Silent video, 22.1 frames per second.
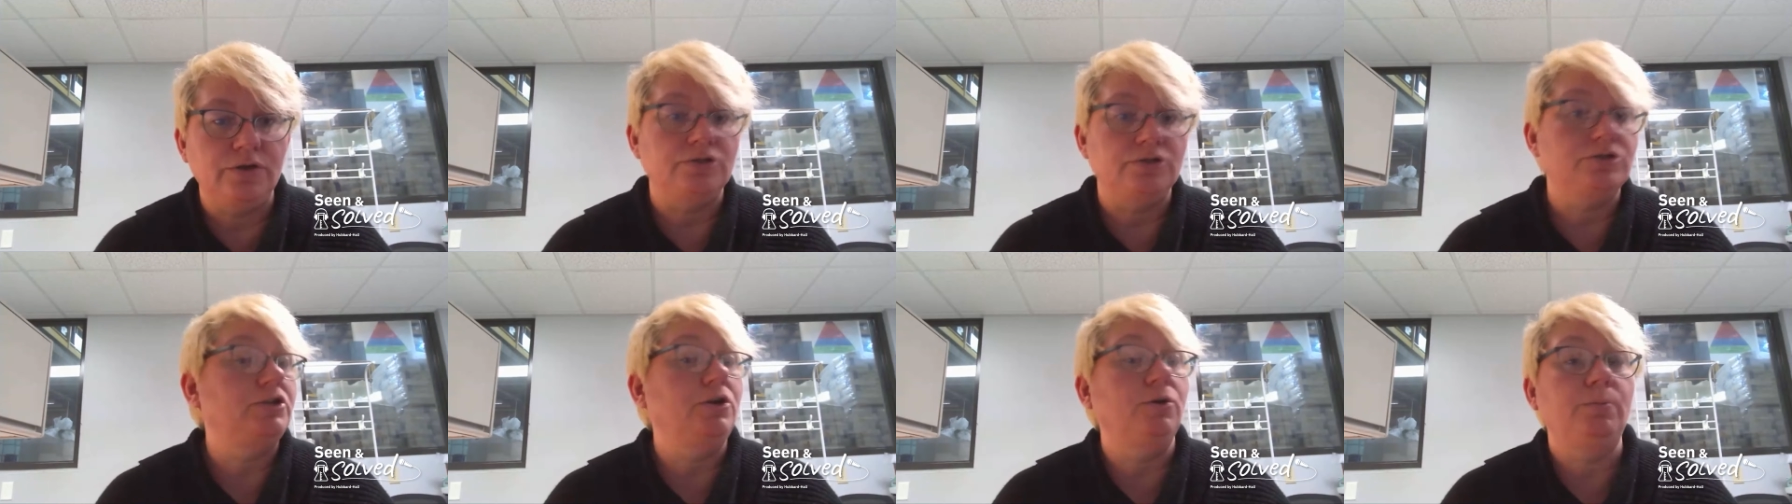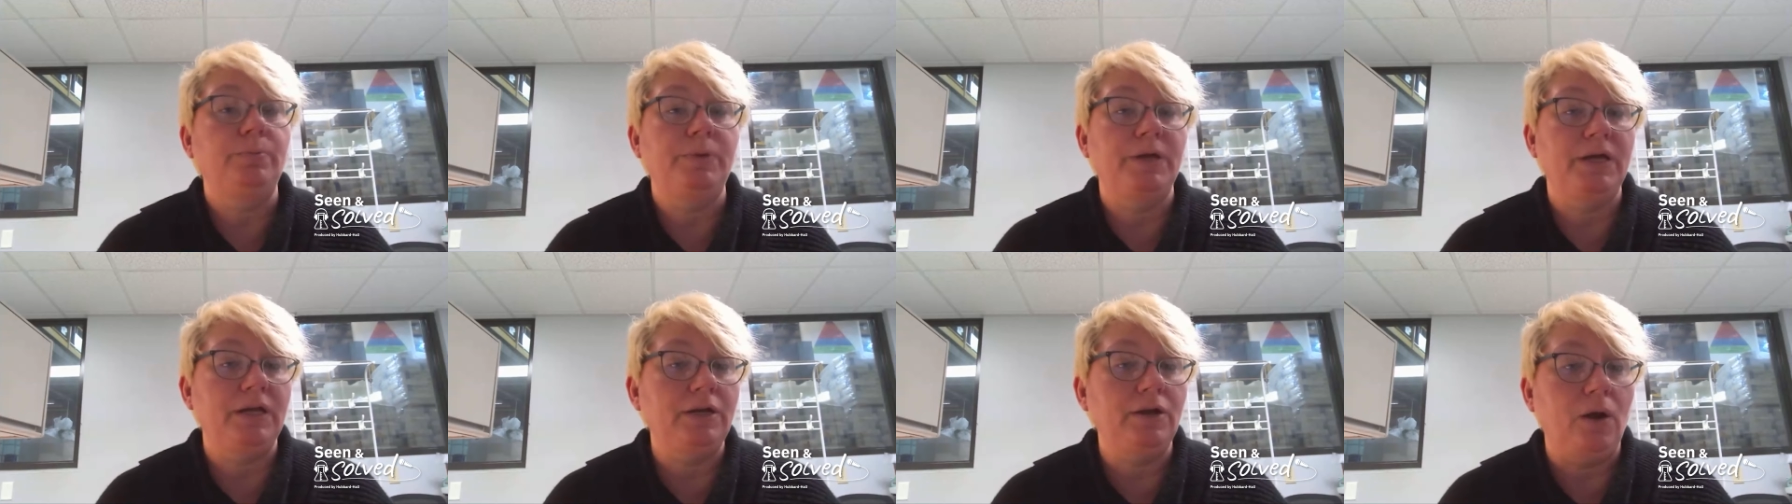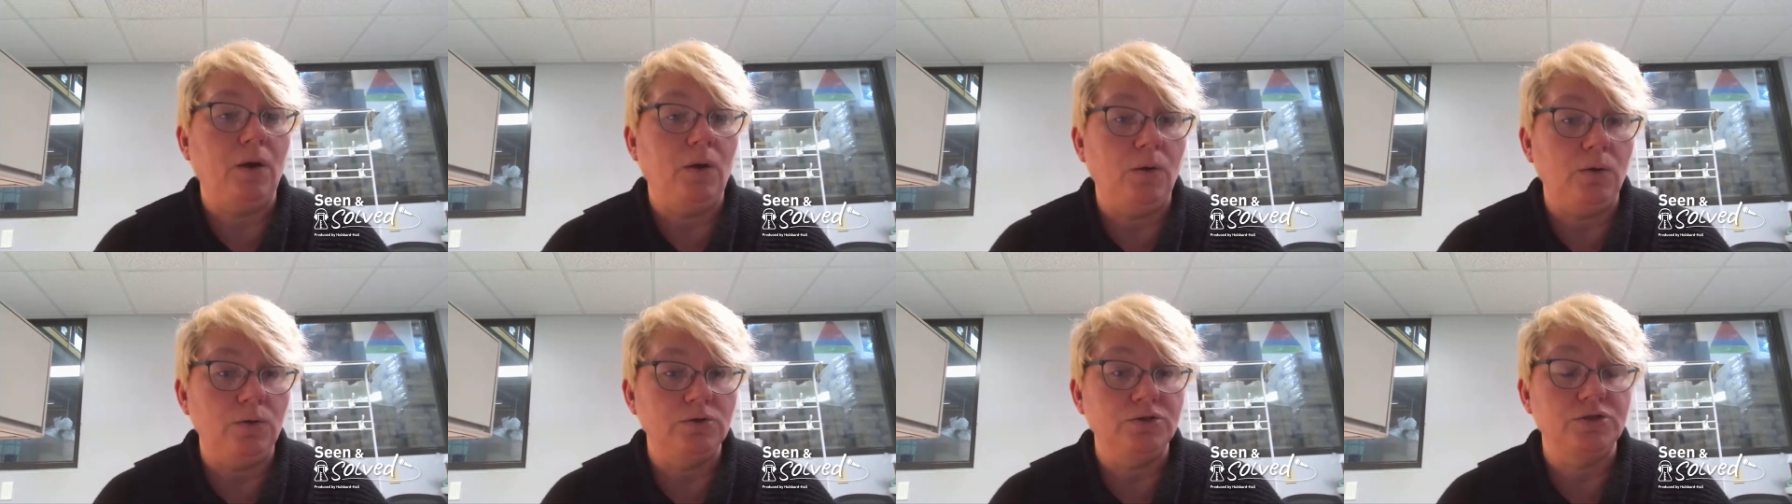there's no
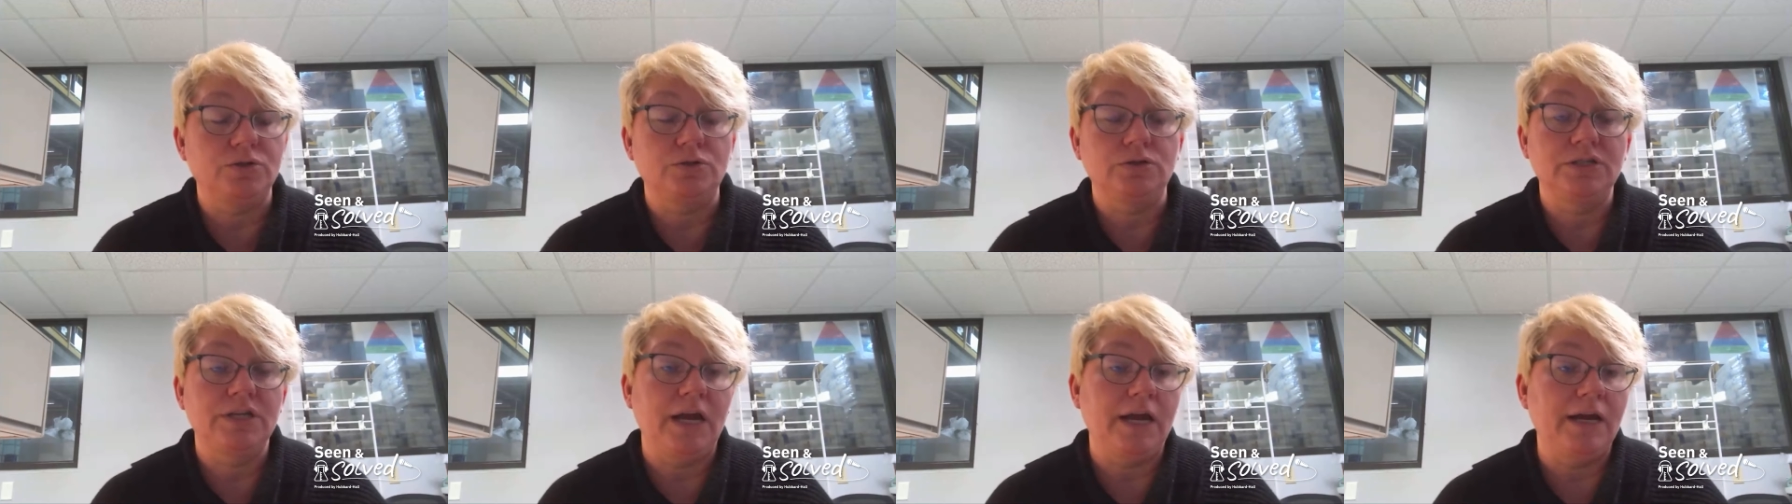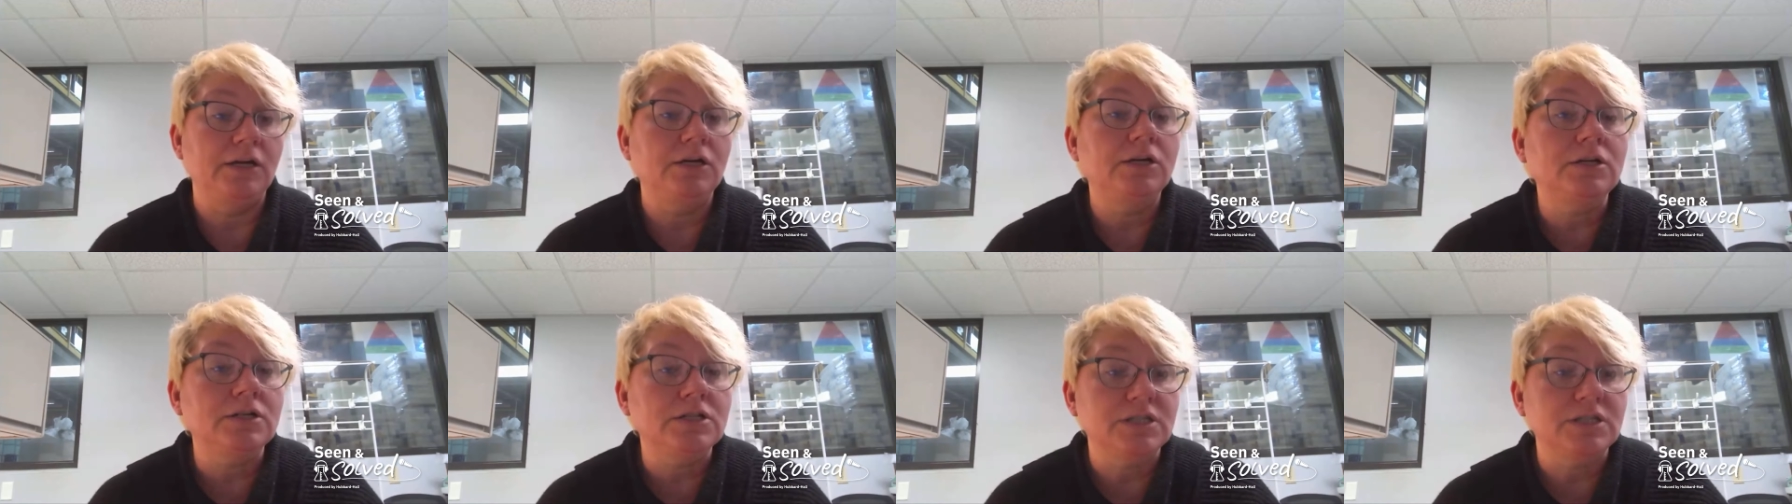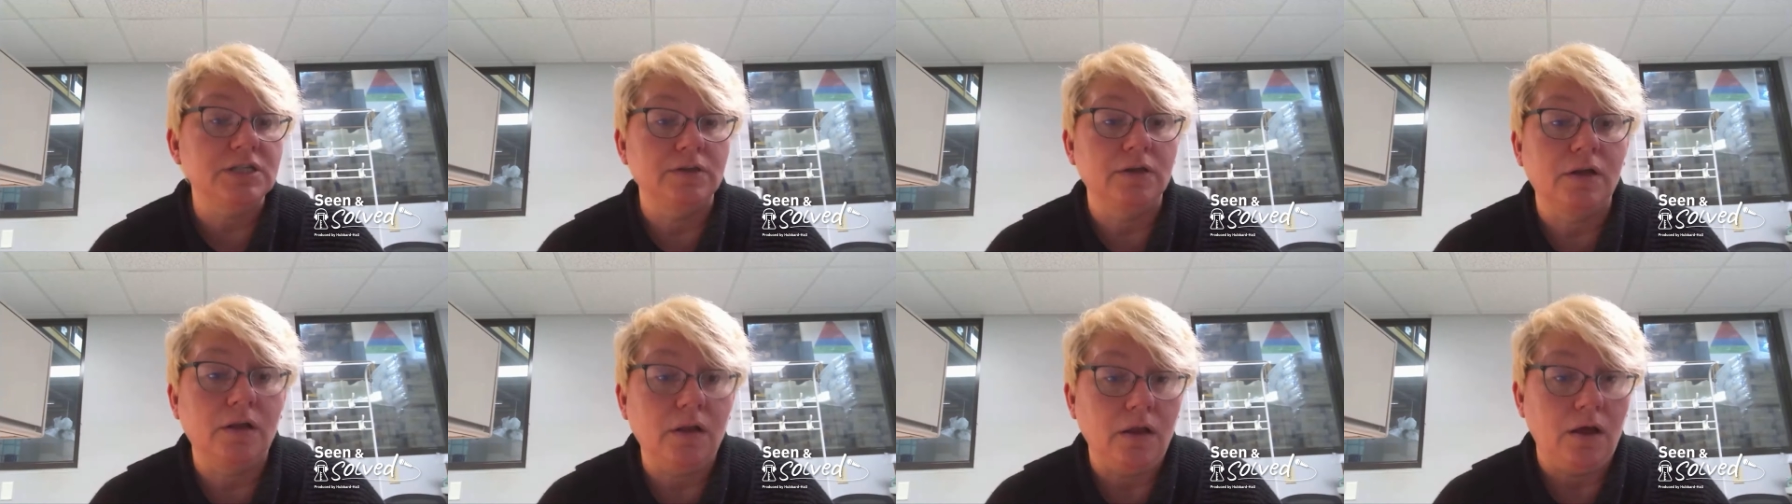pinholes or tears
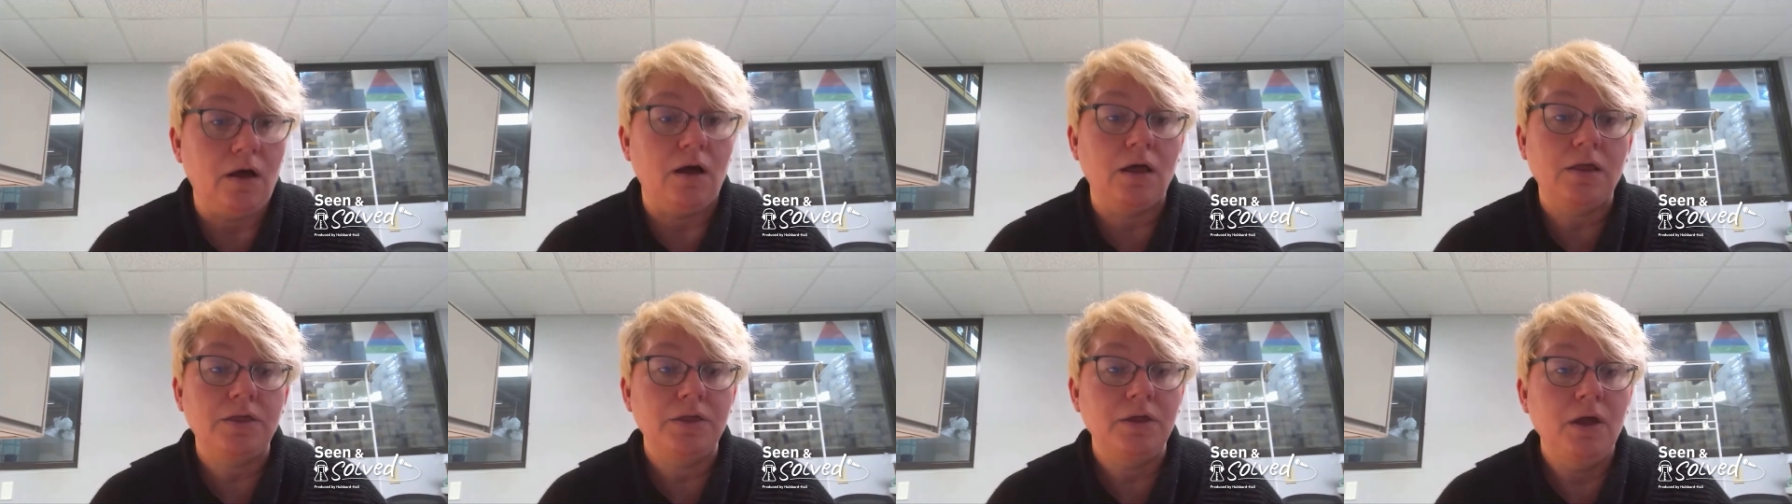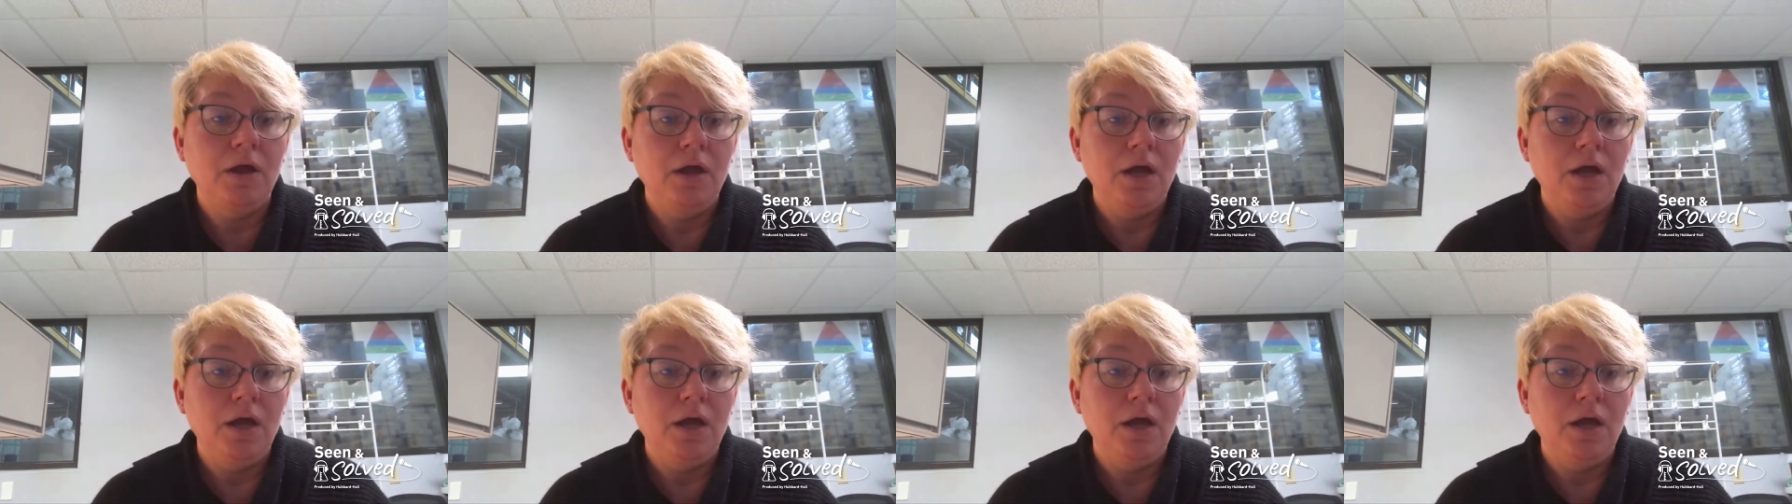in the cloth